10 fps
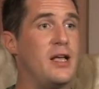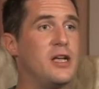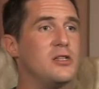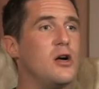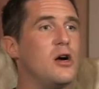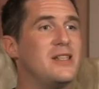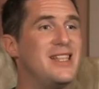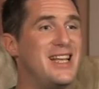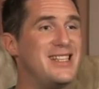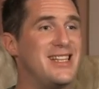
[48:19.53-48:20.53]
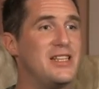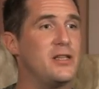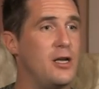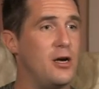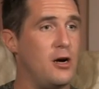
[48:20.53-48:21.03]
again because I got addicted
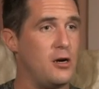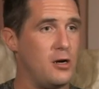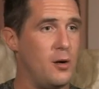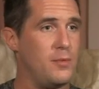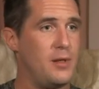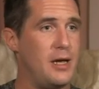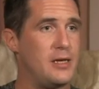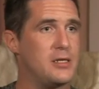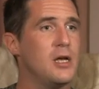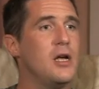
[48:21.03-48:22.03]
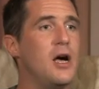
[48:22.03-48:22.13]
to the R complex.